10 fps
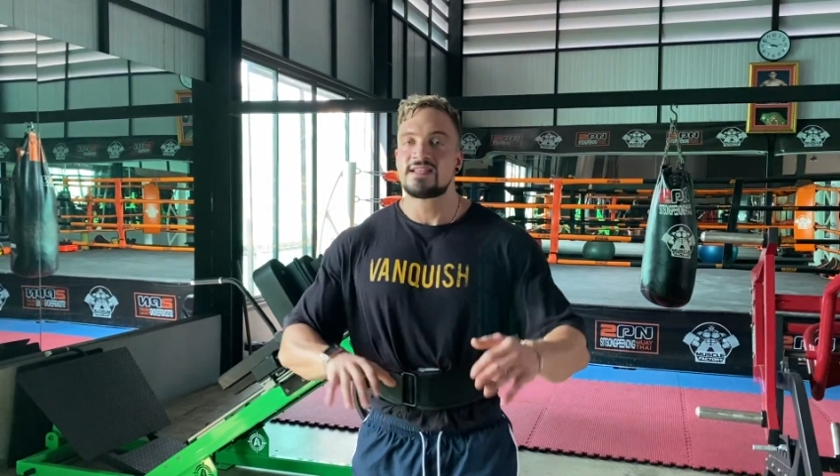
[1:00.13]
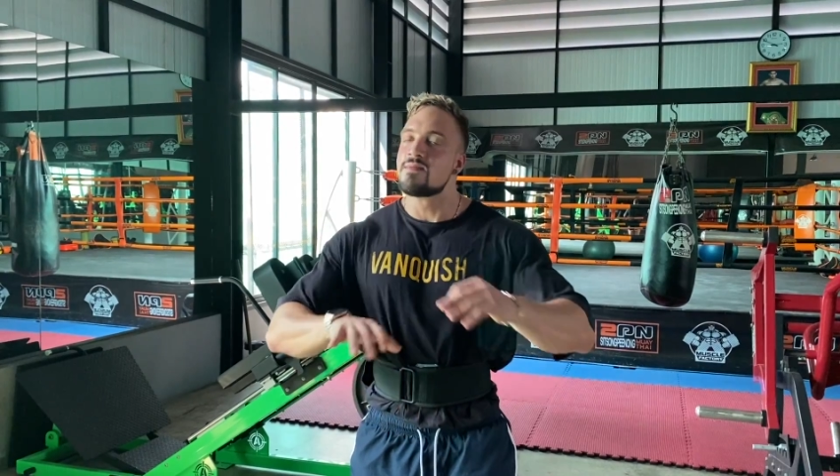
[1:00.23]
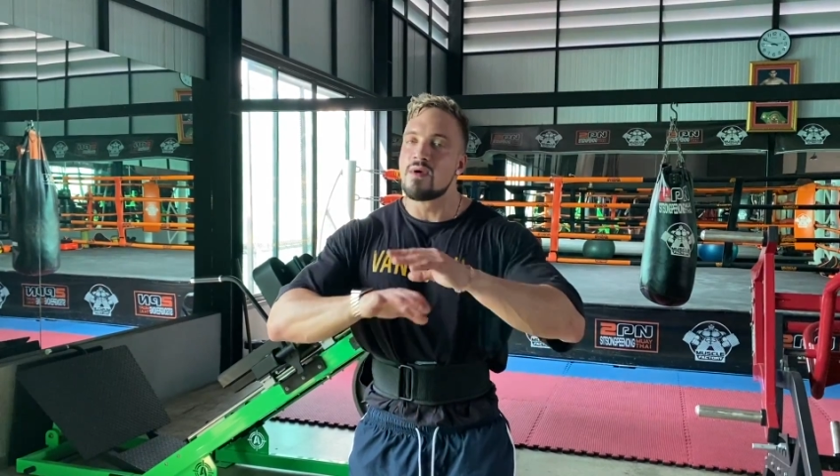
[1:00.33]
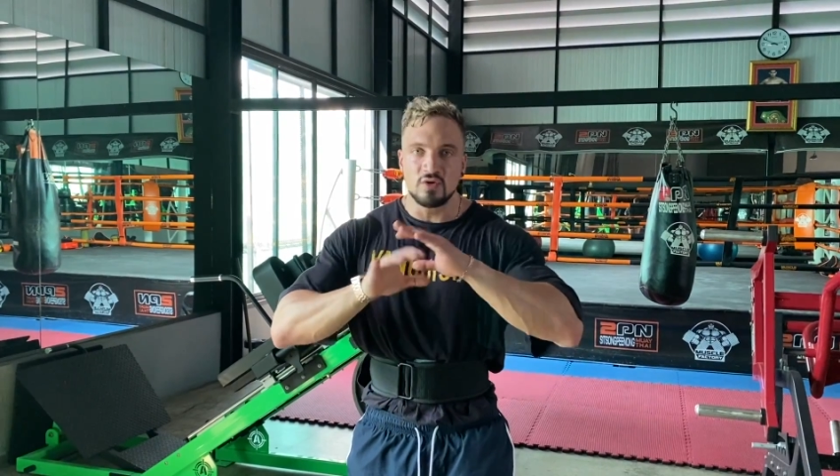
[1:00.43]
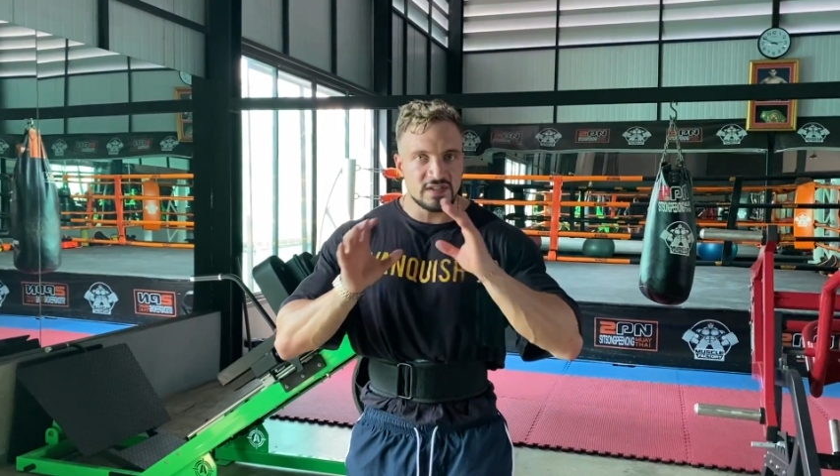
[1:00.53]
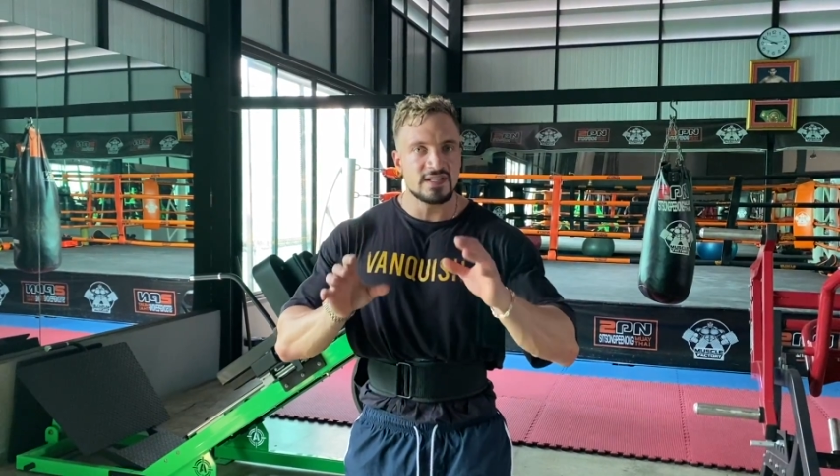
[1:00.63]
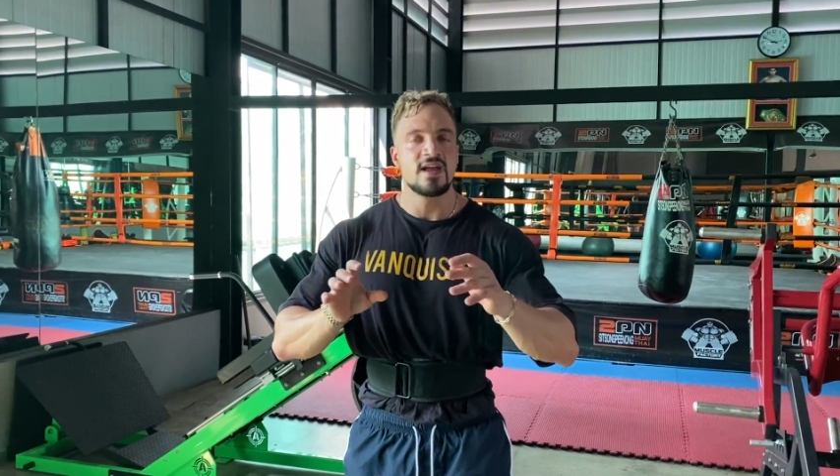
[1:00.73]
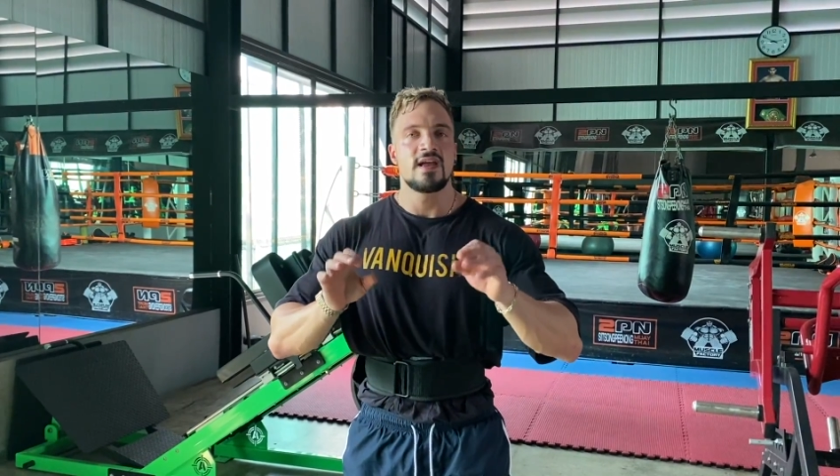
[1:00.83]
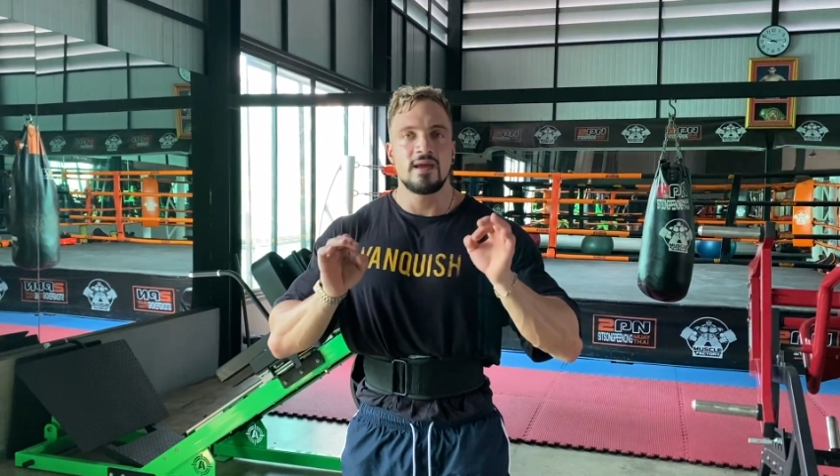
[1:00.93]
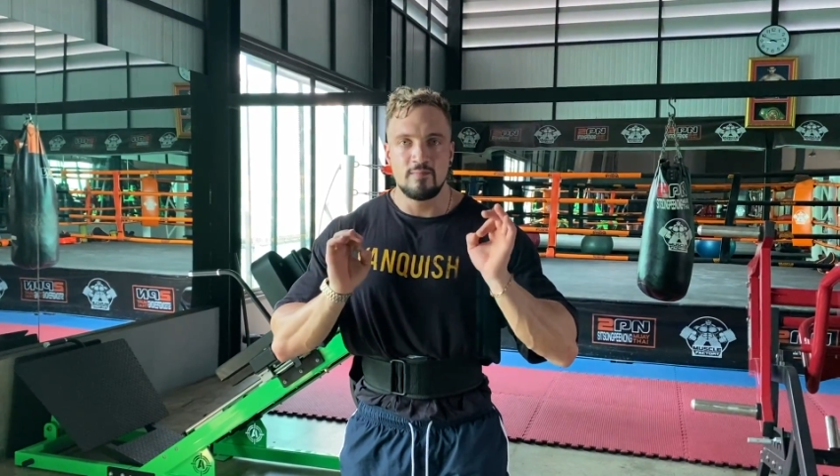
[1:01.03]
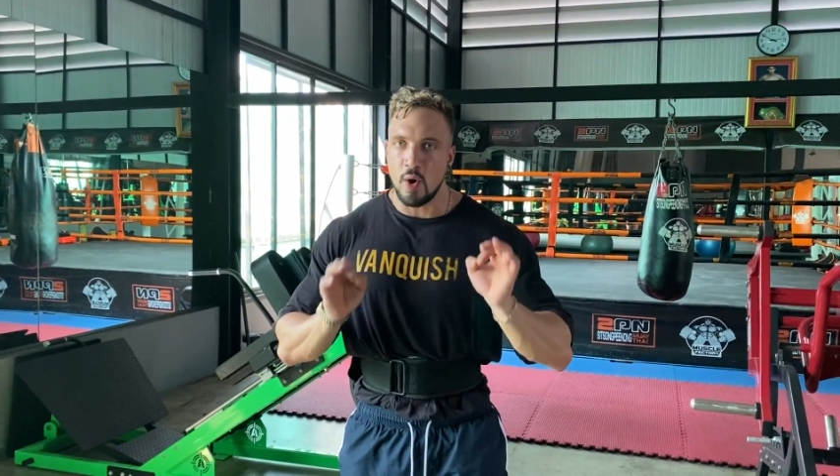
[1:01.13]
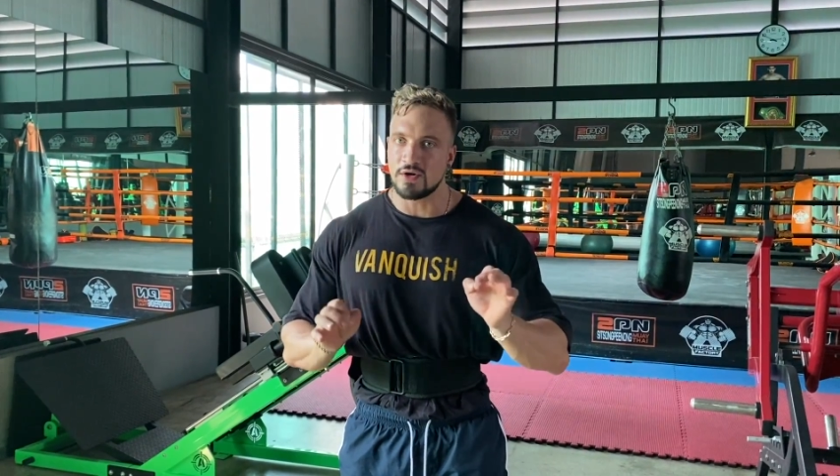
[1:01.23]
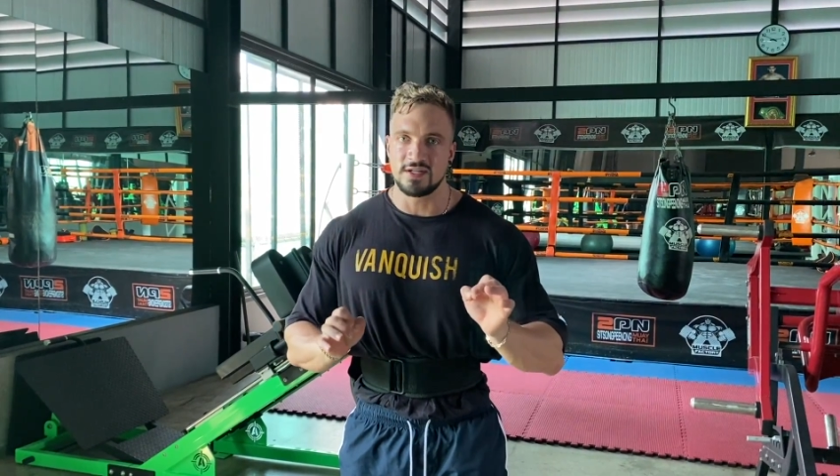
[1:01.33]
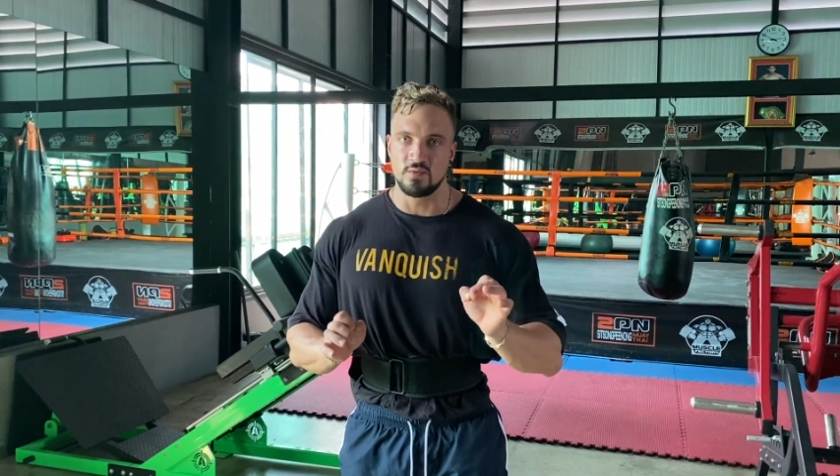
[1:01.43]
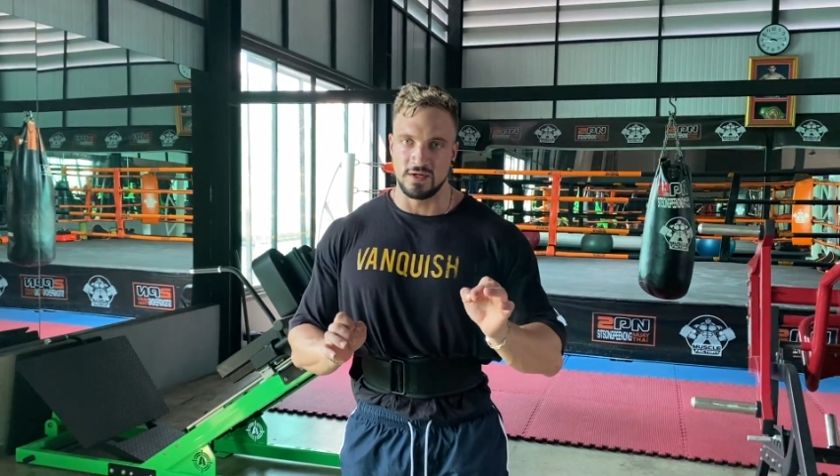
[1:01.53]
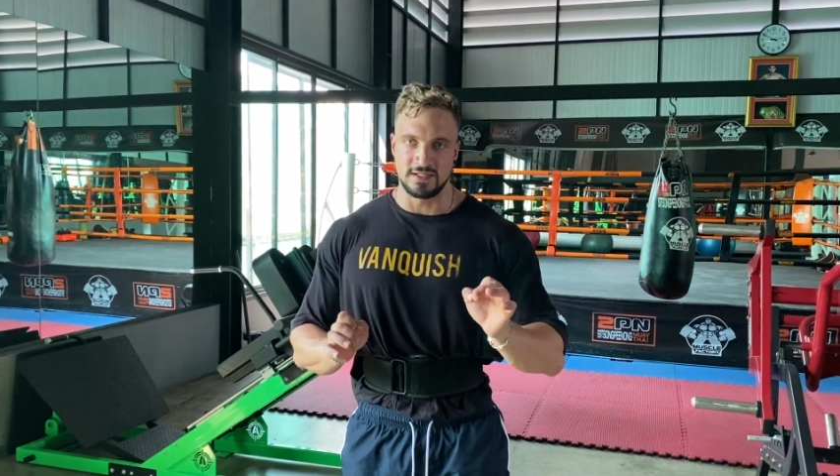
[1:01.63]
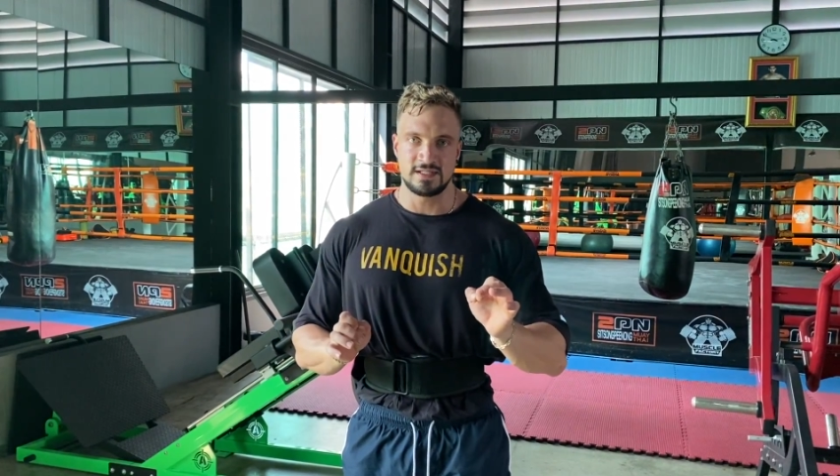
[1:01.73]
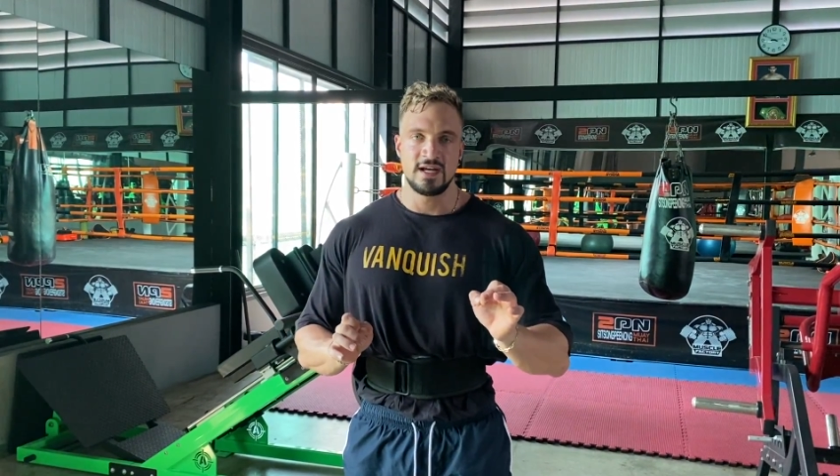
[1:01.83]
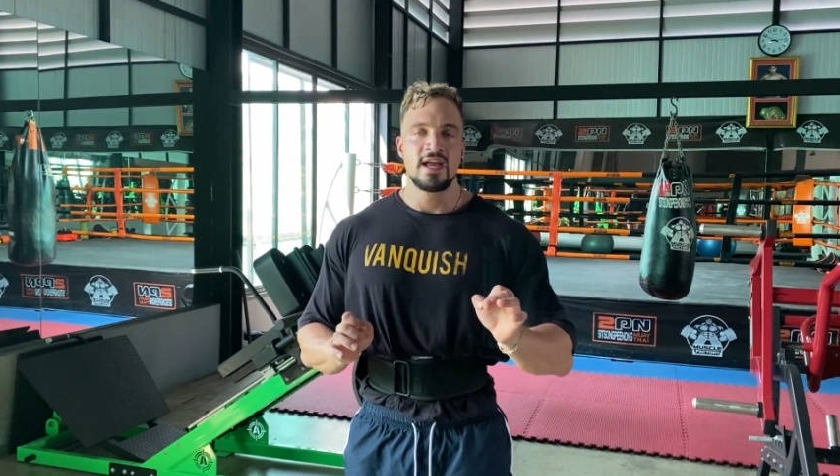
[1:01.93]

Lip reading: the most important ones.